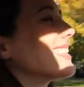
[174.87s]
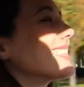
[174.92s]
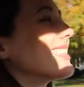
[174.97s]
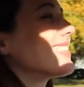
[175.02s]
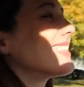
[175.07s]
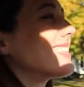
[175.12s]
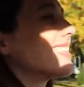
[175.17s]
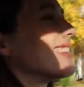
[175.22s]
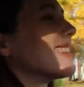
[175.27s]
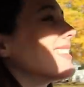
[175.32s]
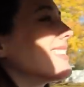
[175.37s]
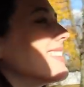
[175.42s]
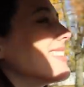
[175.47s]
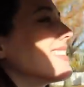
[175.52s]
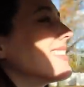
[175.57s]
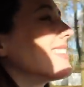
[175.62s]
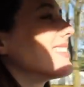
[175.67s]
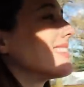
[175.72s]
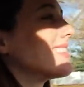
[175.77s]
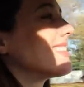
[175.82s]
So we
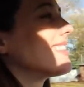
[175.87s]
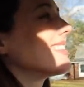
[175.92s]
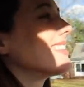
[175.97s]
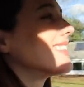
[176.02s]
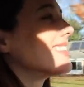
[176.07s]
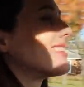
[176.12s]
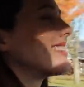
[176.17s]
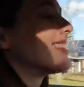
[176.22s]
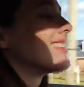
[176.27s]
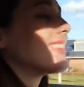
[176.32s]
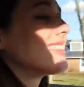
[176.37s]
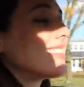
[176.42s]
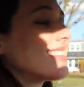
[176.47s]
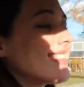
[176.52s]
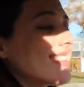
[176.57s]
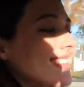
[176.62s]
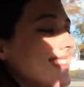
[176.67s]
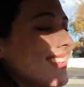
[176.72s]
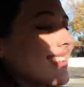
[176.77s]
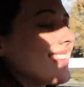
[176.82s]
are about five
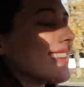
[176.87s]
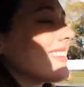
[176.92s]
minutes into the